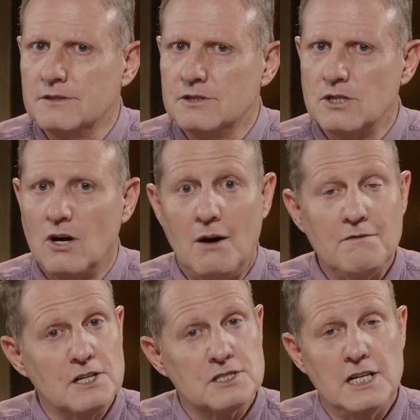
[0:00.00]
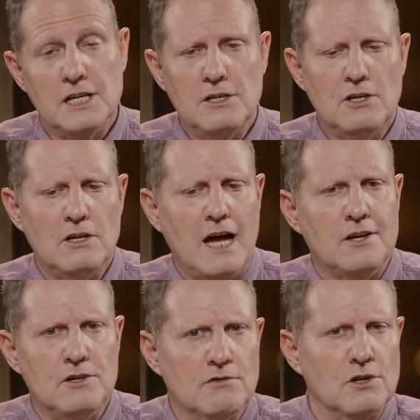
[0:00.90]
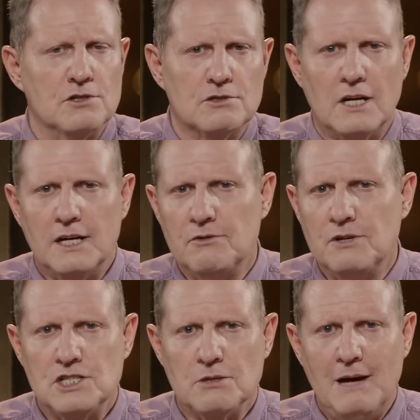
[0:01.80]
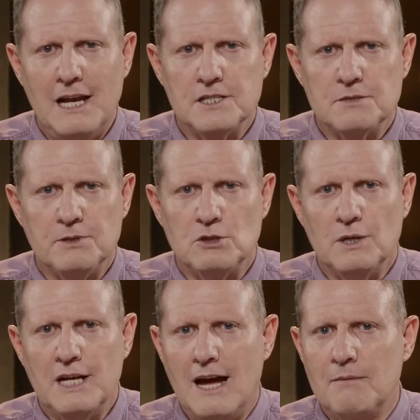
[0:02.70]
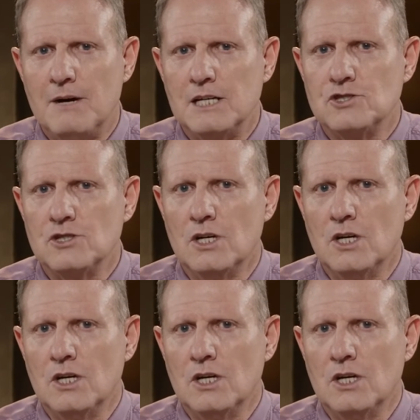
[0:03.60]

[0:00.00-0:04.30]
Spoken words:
So obviously now you've got to try and reach a balance between how much